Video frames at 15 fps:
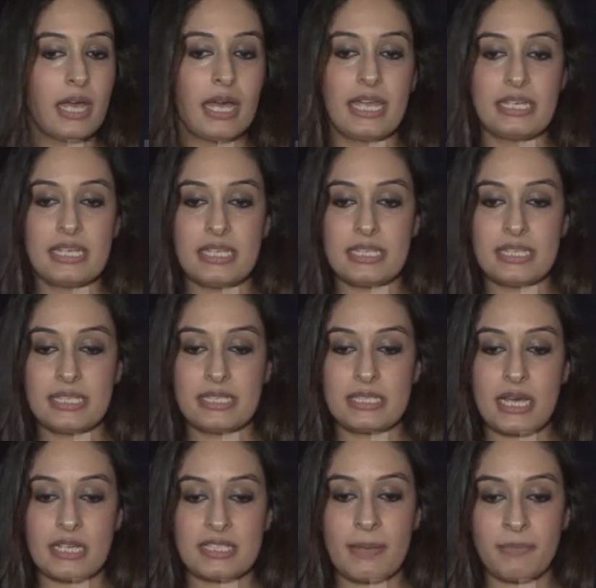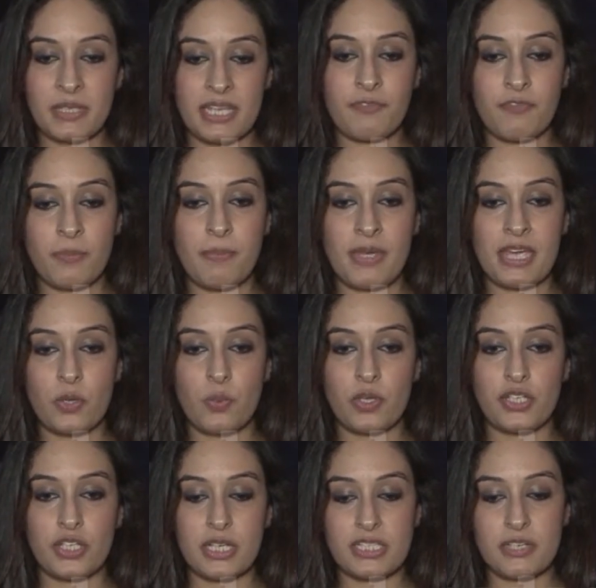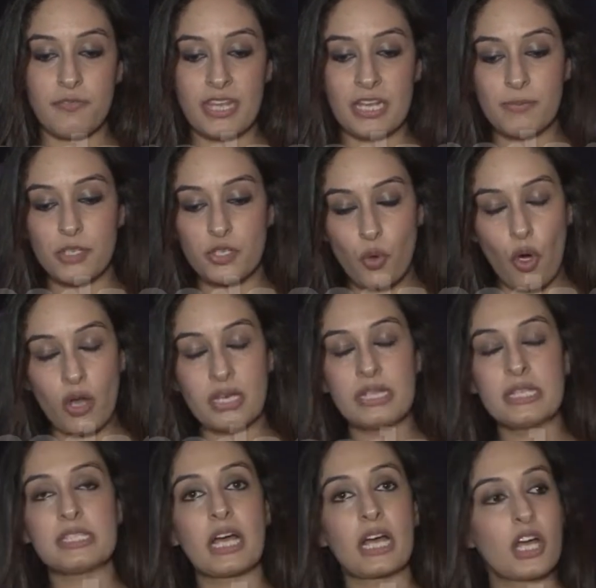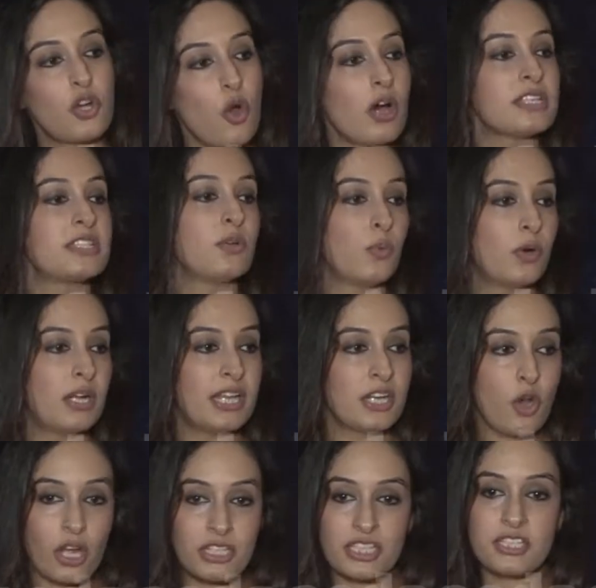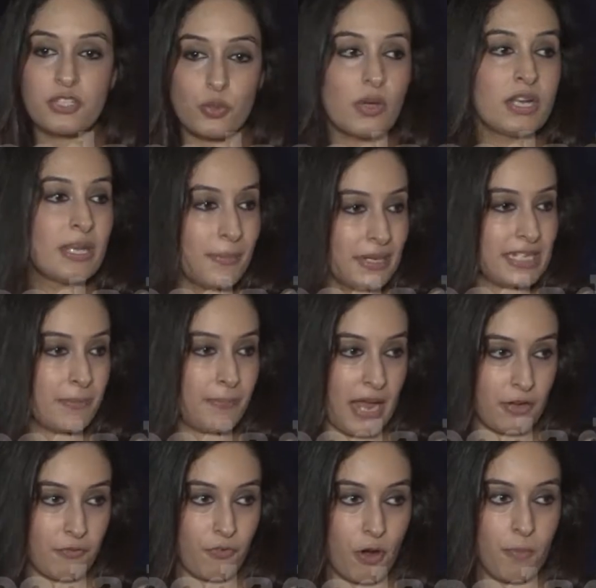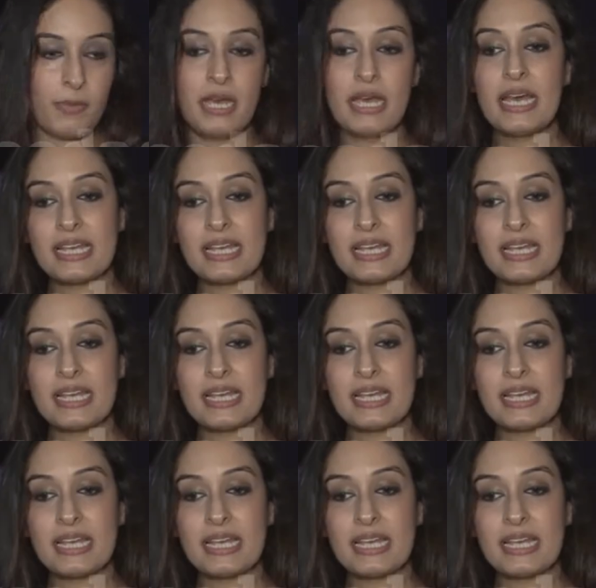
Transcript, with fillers: it is something that we make which is available to audience across the world and not just to a limited platform.